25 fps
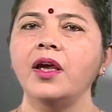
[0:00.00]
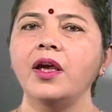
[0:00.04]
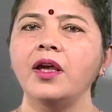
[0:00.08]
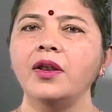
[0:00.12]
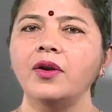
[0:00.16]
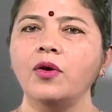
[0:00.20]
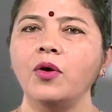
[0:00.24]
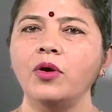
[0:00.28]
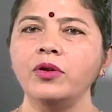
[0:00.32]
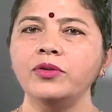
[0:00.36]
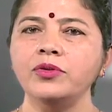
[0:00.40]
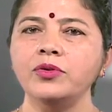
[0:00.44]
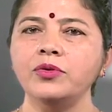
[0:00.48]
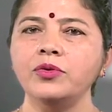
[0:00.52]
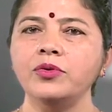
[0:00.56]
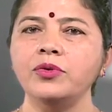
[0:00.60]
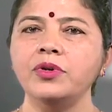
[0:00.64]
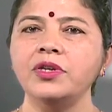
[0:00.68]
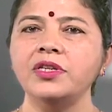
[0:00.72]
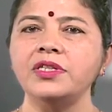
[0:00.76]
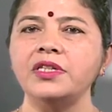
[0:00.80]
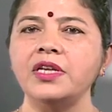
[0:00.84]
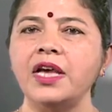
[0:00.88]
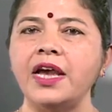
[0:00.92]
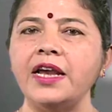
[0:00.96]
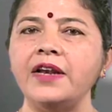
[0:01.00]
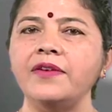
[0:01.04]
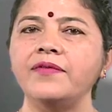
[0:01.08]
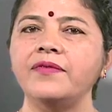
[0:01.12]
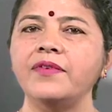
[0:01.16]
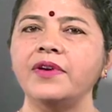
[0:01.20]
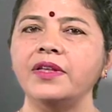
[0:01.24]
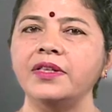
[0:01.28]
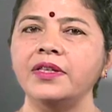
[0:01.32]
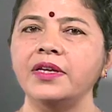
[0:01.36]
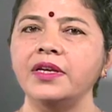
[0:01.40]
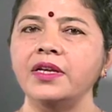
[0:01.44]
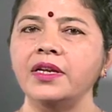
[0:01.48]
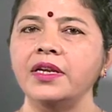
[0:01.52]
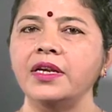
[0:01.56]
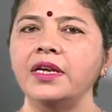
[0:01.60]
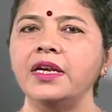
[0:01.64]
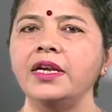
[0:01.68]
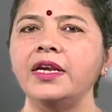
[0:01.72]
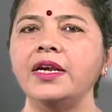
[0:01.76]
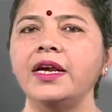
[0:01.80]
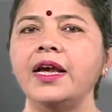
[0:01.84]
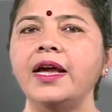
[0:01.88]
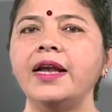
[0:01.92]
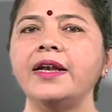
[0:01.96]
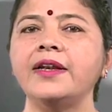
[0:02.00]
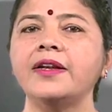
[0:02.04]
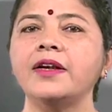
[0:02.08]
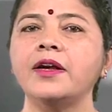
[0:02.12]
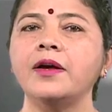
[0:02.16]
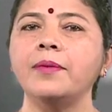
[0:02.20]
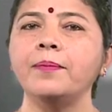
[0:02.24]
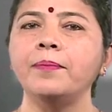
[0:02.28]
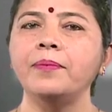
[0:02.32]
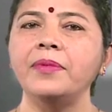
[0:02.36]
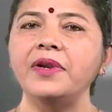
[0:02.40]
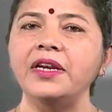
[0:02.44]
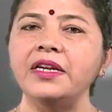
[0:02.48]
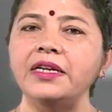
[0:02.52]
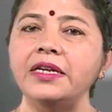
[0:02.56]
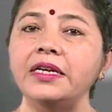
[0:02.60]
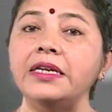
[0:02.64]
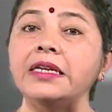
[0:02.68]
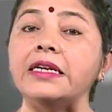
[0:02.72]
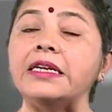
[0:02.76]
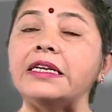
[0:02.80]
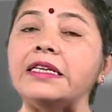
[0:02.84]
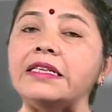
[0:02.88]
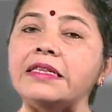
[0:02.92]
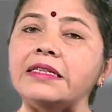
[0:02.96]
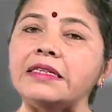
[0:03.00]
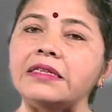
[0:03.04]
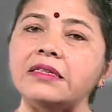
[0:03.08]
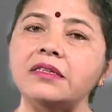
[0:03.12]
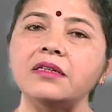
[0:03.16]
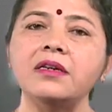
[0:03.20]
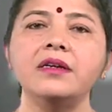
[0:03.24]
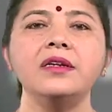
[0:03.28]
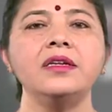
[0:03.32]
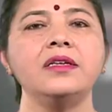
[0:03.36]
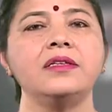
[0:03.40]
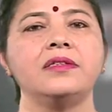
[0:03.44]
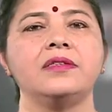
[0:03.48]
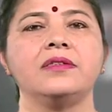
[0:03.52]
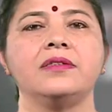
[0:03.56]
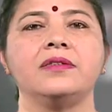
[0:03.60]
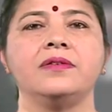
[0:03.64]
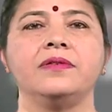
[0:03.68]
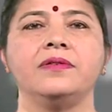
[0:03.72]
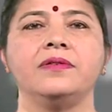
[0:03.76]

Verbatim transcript: and also to decide whether he had completed his studies.